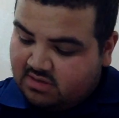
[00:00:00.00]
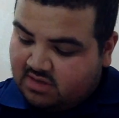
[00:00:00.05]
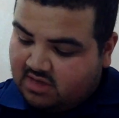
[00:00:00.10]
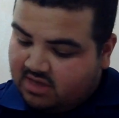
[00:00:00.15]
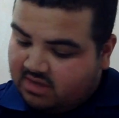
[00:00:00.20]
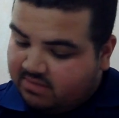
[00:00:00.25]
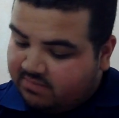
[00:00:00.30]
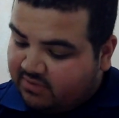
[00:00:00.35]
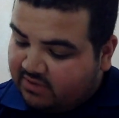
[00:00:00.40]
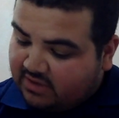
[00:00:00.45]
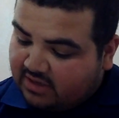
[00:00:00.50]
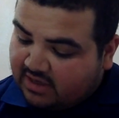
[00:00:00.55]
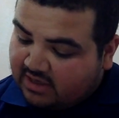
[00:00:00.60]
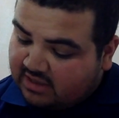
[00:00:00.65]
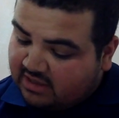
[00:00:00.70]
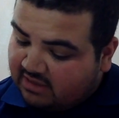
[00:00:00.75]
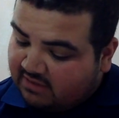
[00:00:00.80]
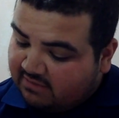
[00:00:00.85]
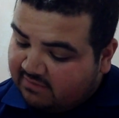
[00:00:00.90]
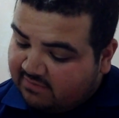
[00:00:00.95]
And
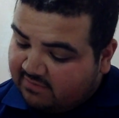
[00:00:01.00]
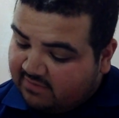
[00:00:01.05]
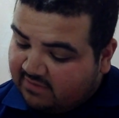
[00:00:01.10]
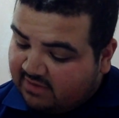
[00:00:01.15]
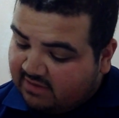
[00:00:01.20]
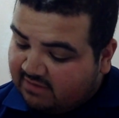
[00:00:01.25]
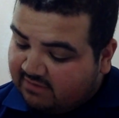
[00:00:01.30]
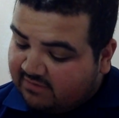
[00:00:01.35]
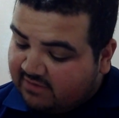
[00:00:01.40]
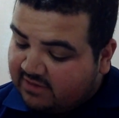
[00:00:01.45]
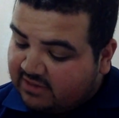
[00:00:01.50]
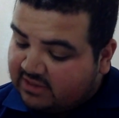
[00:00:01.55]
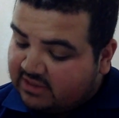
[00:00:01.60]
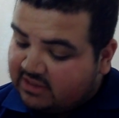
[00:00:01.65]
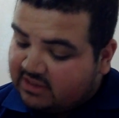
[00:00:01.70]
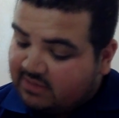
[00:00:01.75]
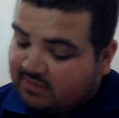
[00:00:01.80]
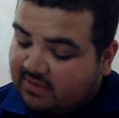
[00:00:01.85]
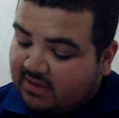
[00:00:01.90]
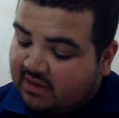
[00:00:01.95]
productive
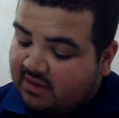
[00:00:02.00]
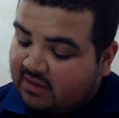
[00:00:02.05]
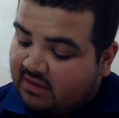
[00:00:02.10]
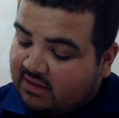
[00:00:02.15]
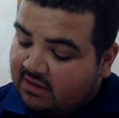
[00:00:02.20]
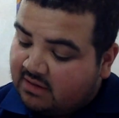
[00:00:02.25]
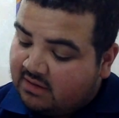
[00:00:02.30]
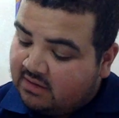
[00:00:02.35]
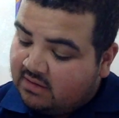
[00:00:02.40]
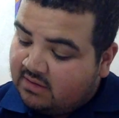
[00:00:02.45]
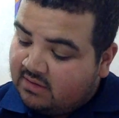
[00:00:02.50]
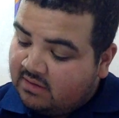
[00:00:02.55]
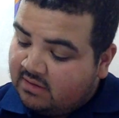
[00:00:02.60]
efficiency means